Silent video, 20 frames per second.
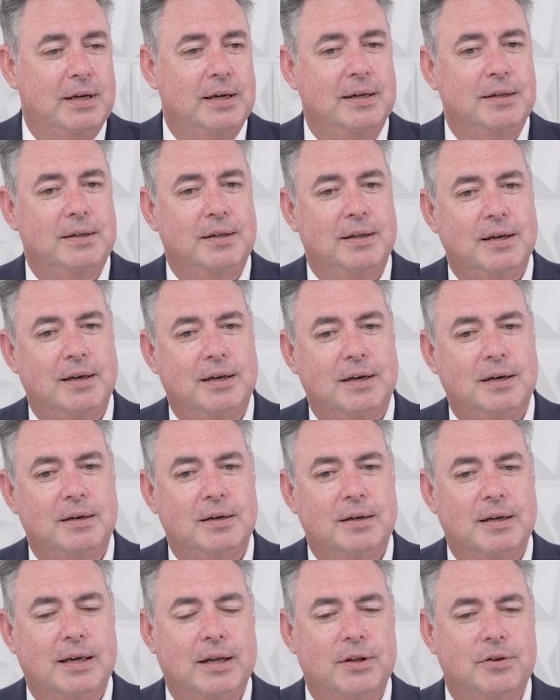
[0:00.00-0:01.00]
and
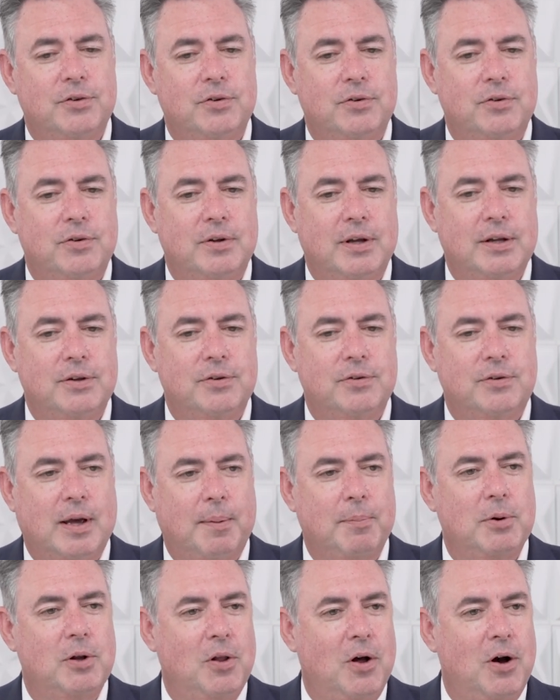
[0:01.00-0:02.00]
it's
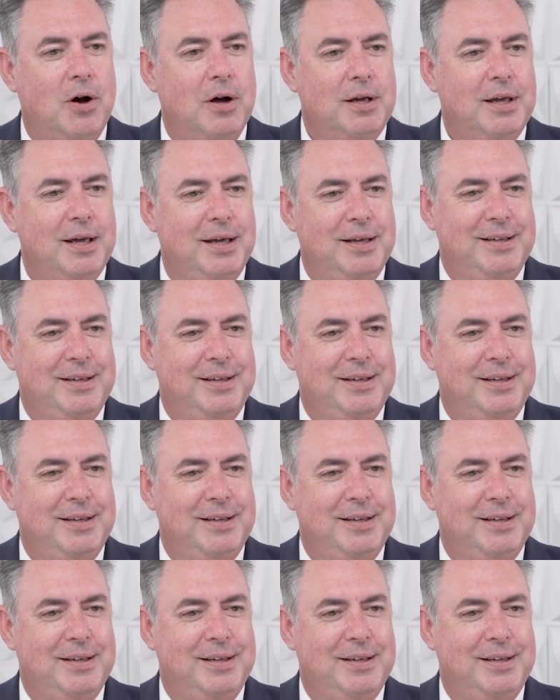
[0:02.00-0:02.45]
coming along.